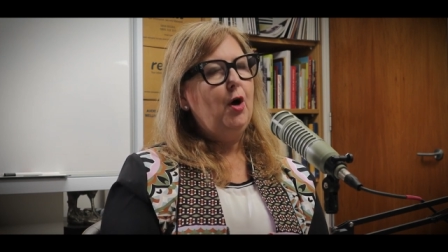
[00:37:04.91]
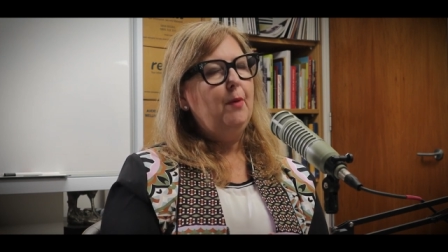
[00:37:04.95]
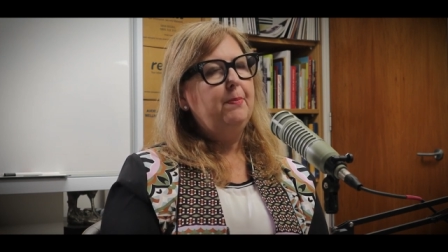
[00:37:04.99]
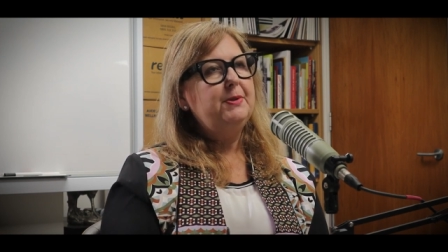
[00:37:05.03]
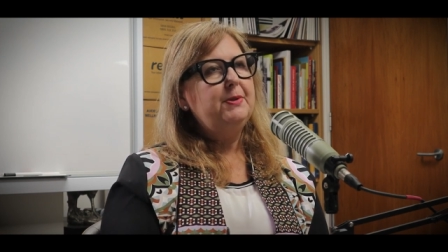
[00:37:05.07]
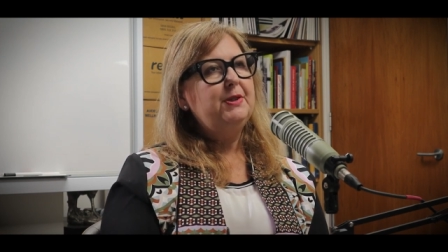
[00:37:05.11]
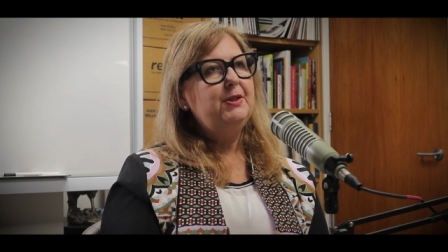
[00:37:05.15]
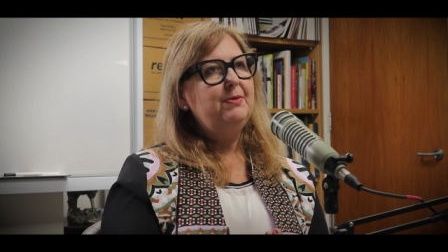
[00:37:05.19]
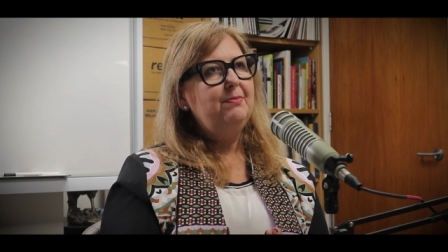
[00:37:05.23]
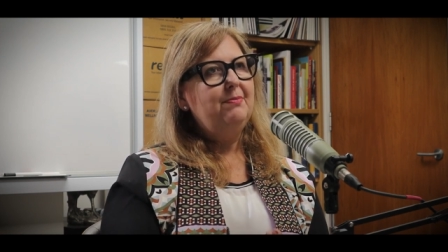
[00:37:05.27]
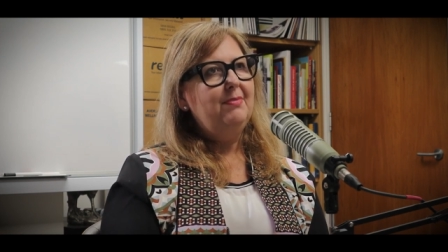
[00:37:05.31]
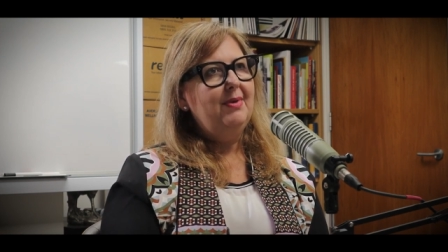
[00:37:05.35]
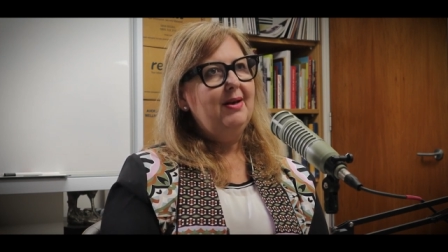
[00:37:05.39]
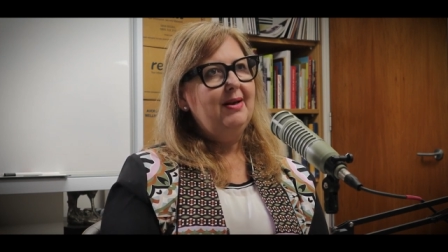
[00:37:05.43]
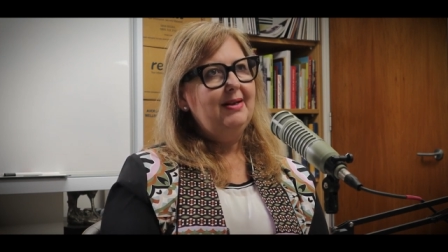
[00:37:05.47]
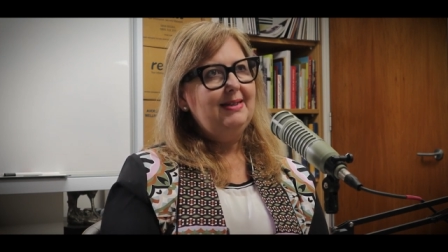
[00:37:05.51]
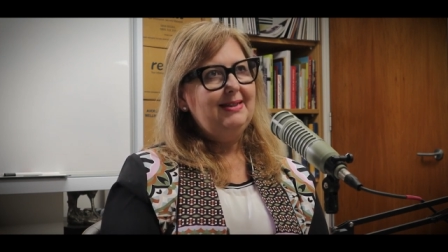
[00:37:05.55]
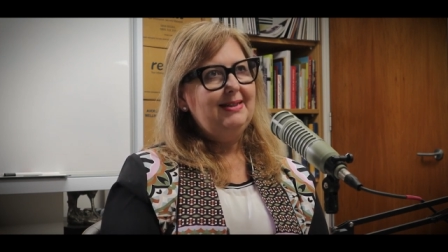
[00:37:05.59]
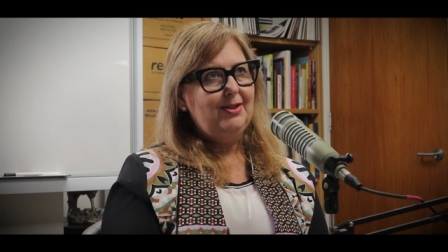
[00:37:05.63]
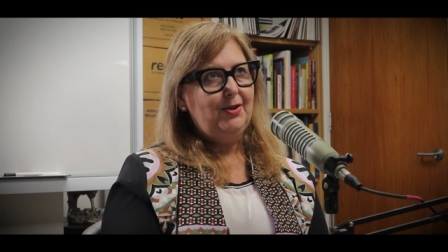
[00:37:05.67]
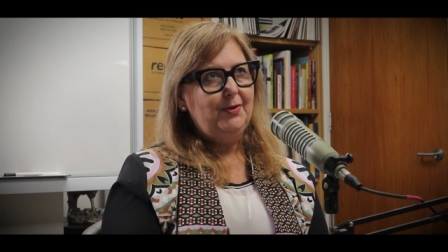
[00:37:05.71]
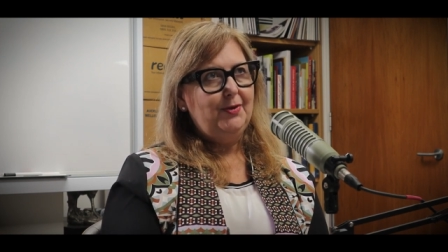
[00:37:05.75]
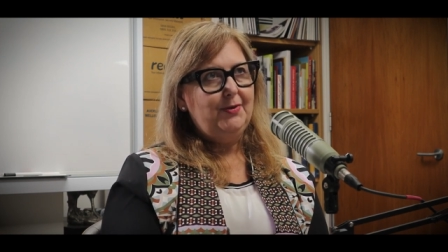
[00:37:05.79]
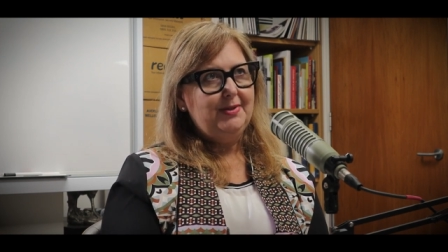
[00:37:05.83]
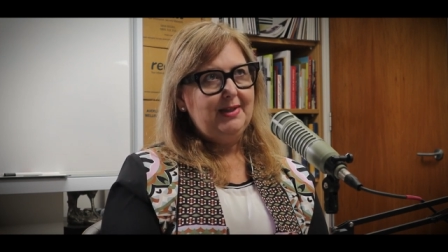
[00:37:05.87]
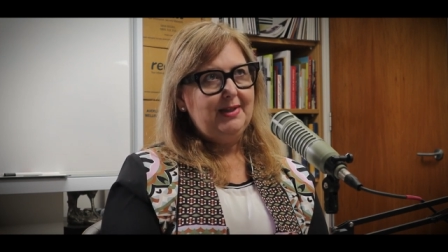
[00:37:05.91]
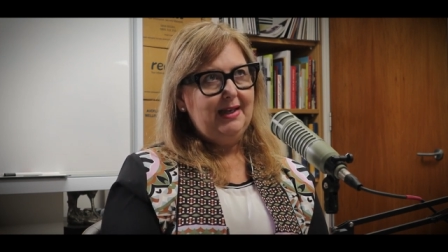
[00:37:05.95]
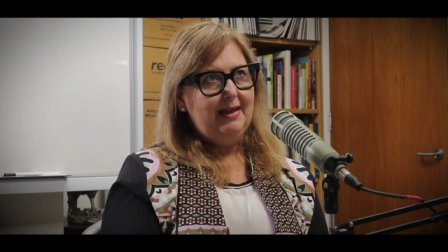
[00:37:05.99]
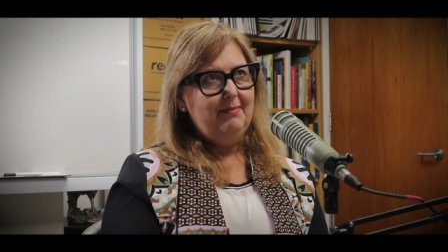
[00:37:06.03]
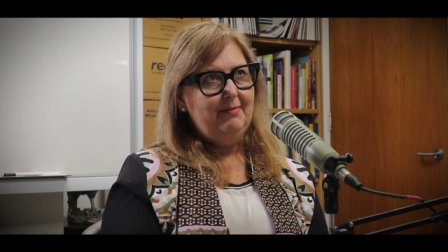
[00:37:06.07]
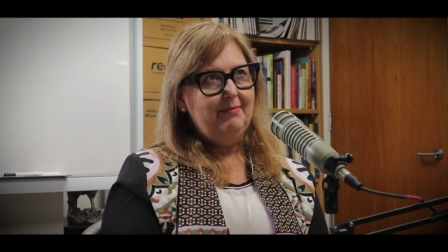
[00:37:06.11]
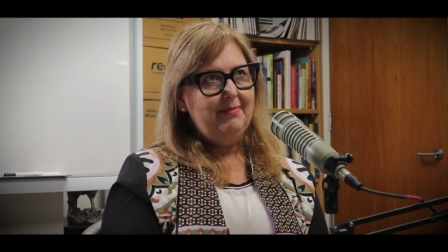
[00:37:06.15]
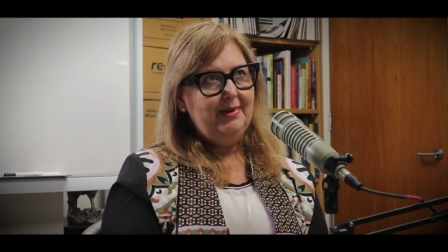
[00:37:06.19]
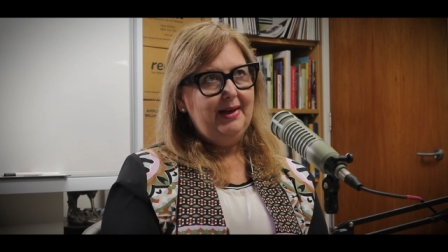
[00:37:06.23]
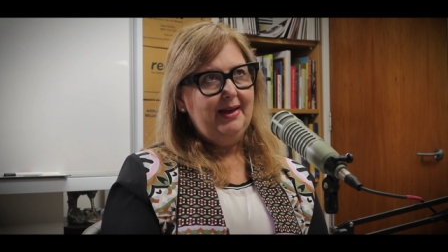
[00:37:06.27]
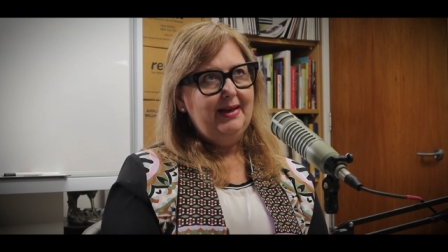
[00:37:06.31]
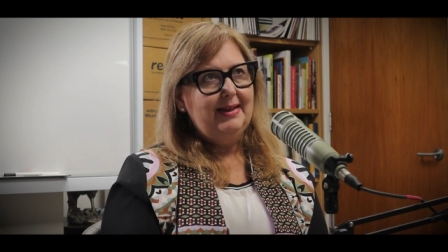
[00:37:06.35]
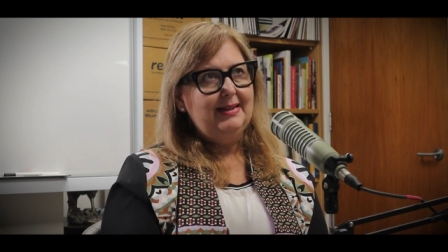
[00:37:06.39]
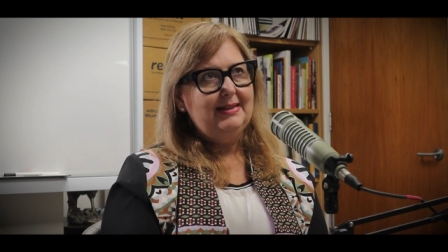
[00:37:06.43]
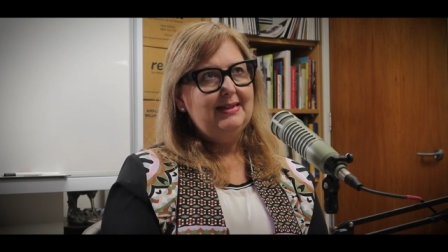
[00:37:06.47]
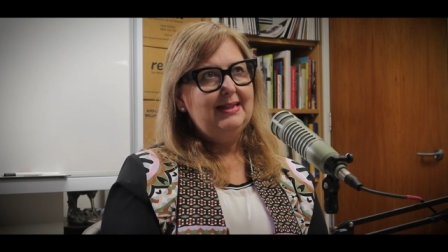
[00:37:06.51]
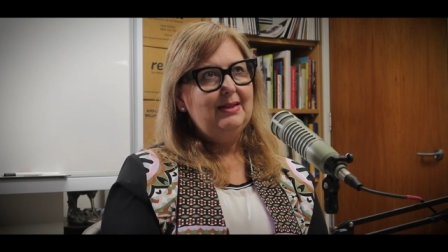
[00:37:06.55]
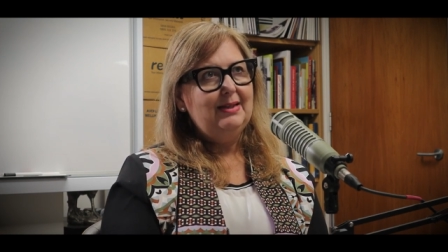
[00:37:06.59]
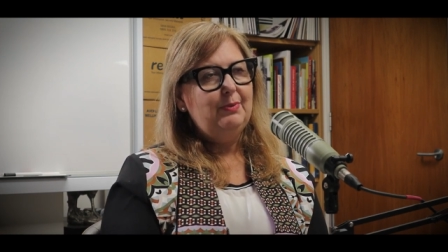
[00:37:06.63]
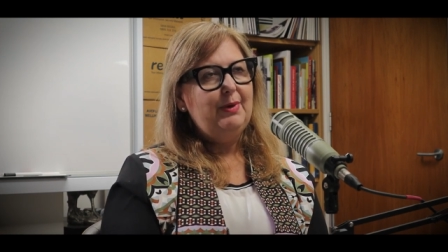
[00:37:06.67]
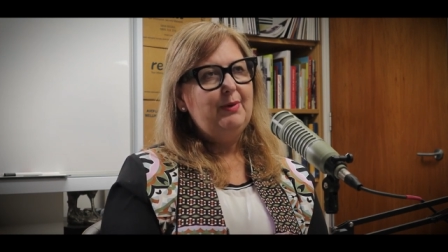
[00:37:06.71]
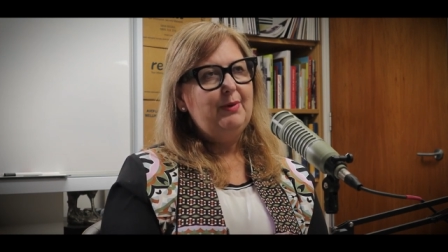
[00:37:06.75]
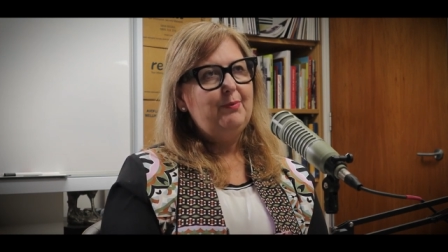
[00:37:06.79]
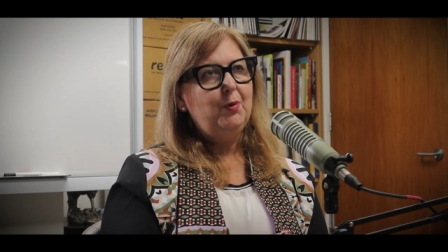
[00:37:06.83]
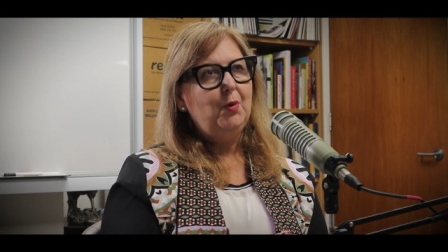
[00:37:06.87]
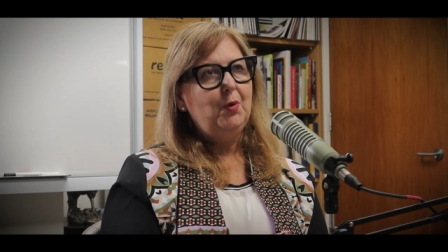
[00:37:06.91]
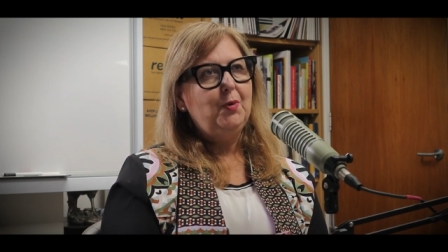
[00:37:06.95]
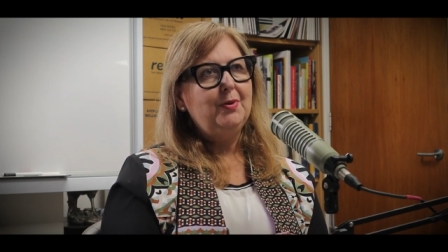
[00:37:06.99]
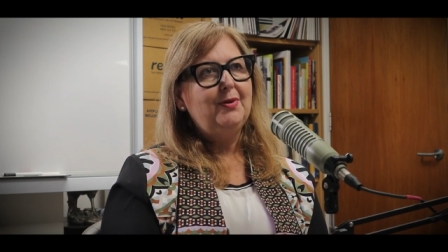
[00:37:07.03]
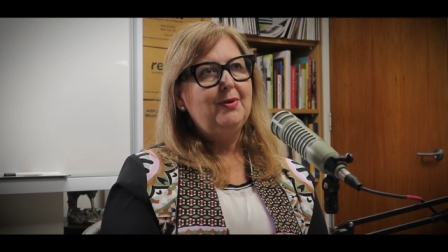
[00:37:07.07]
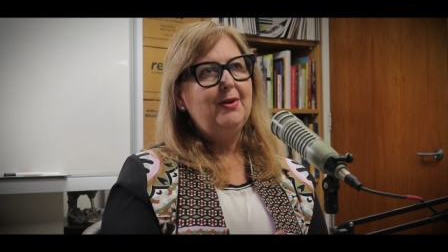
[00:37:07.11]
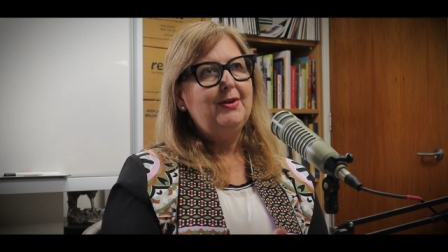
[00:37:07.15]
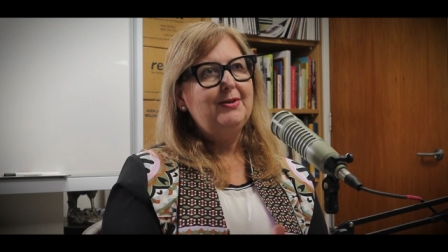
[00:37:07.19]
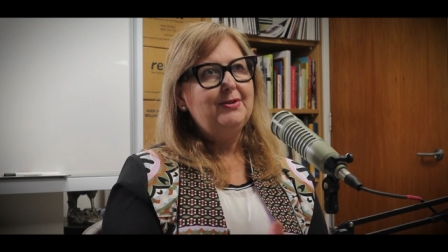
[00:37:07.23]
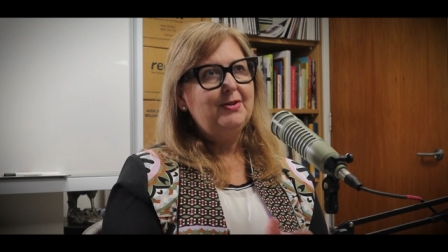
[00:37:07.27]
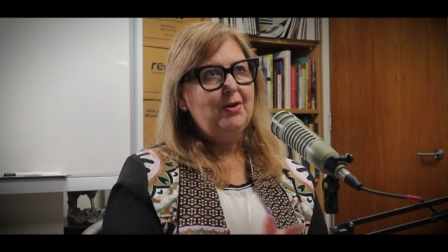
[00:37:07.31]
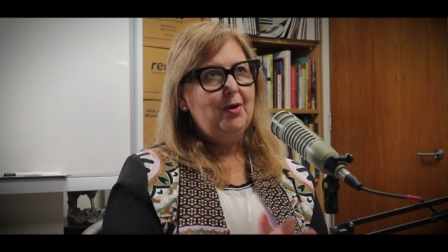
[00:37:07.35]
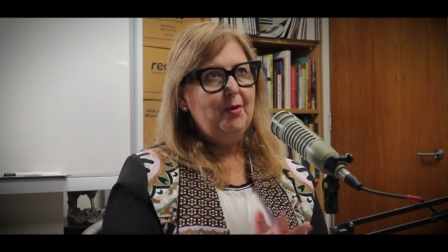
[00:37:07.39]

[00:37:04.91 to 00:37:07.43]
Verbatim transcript: optimize those campaigns and we brought those